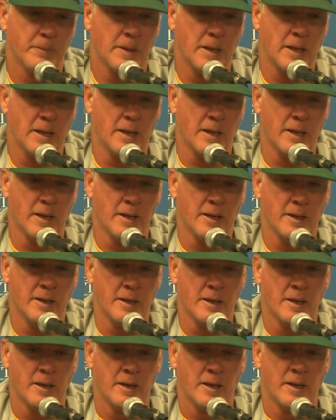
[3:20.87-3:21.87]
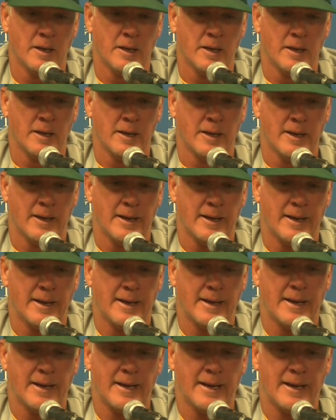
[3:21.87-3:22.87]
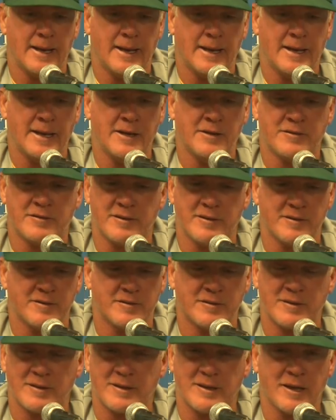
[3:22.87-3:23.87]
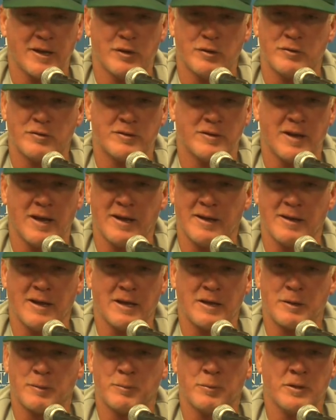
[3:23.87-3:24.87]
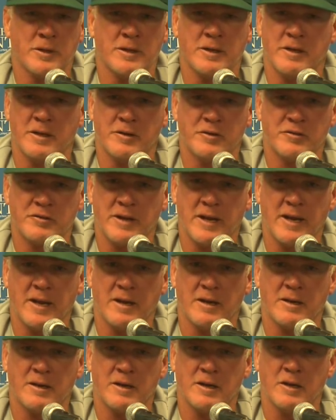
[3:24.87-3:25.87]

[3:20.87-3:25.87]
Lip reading: And he says, Coach, I completely understand.